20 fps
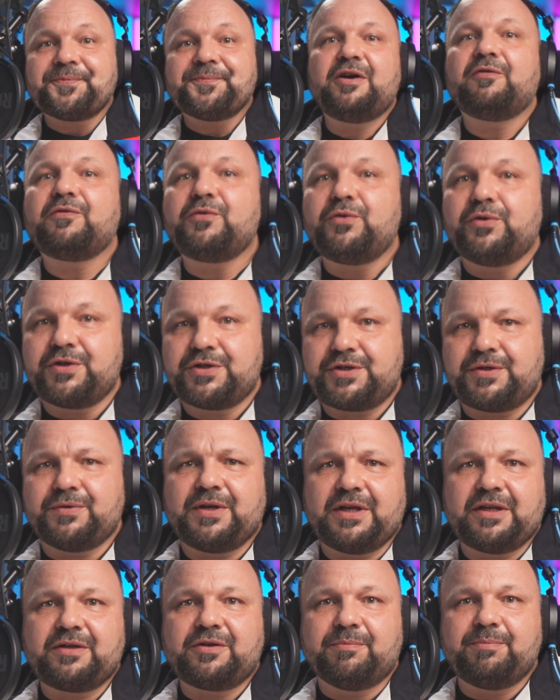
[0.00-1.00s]
Of course, you
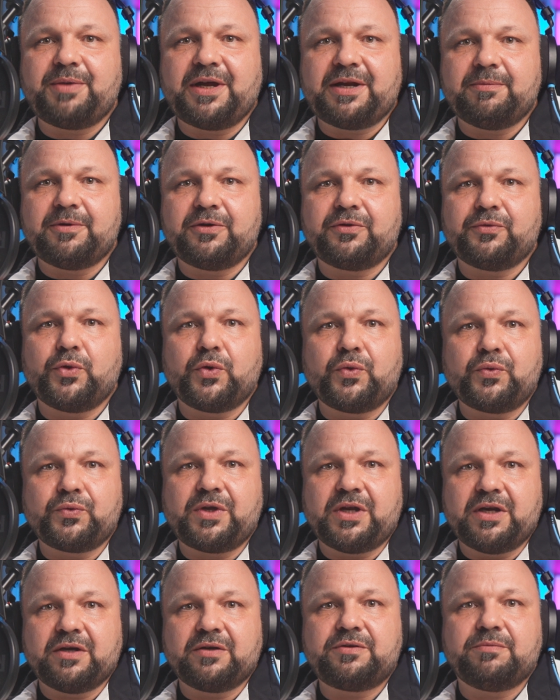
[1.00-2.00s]
need compatible Rode
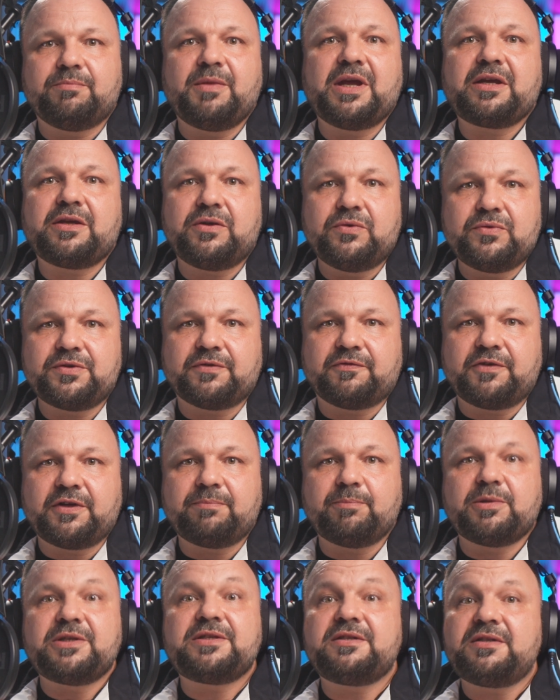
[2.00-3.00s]
gear to make use of it,
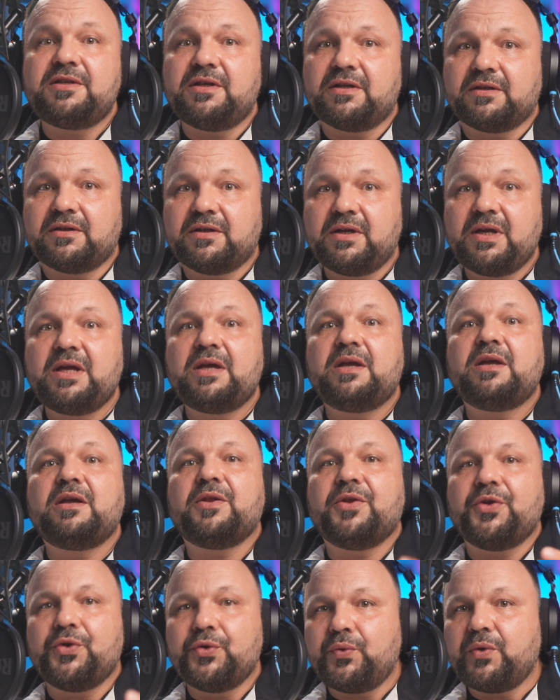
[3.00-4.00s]
but still,
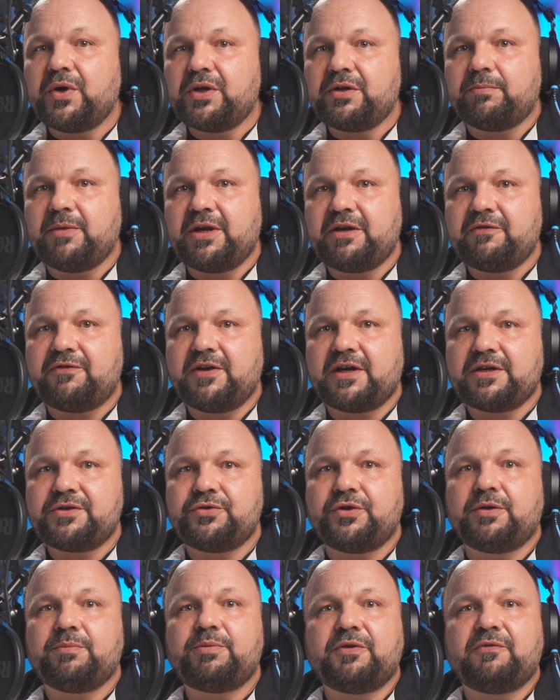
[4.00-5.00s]
no other
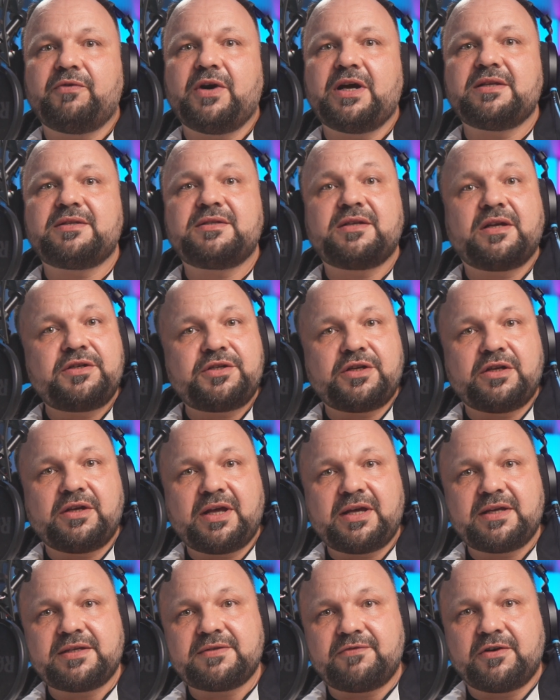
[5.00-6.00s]
manufacturer provides such
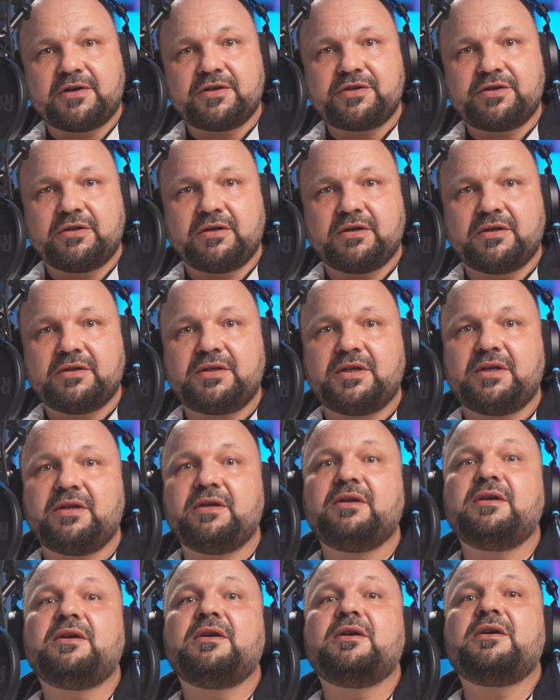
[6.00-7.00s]
enhanced functionality
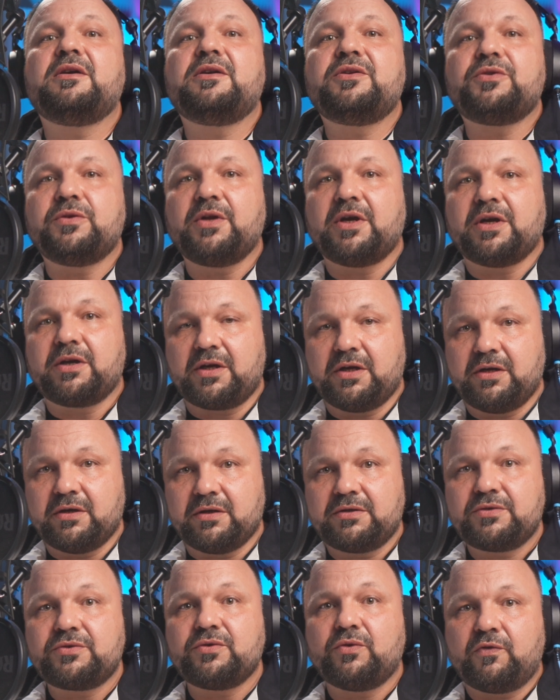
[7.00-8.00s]
to their gear
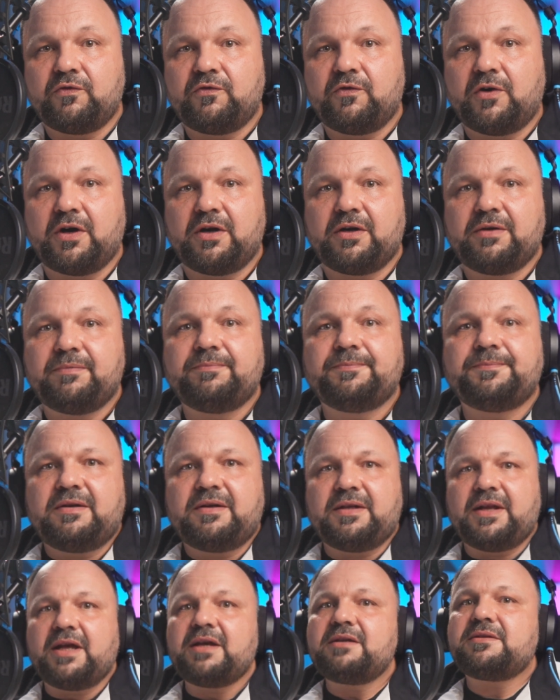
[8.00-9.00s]
so far.
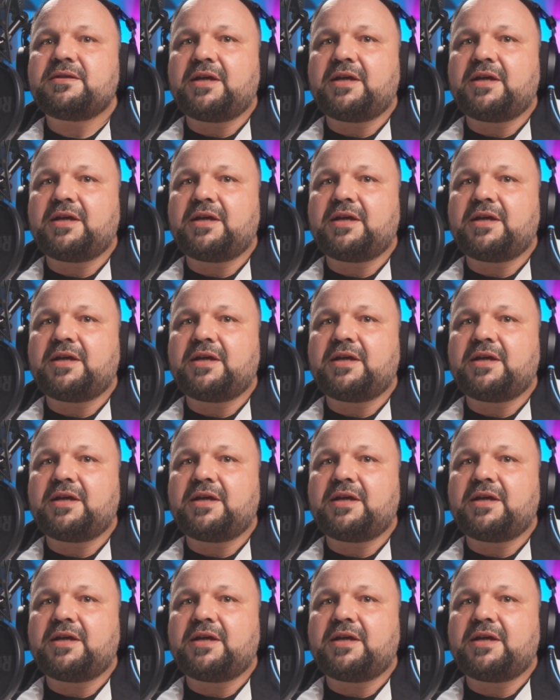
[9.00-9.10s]
Next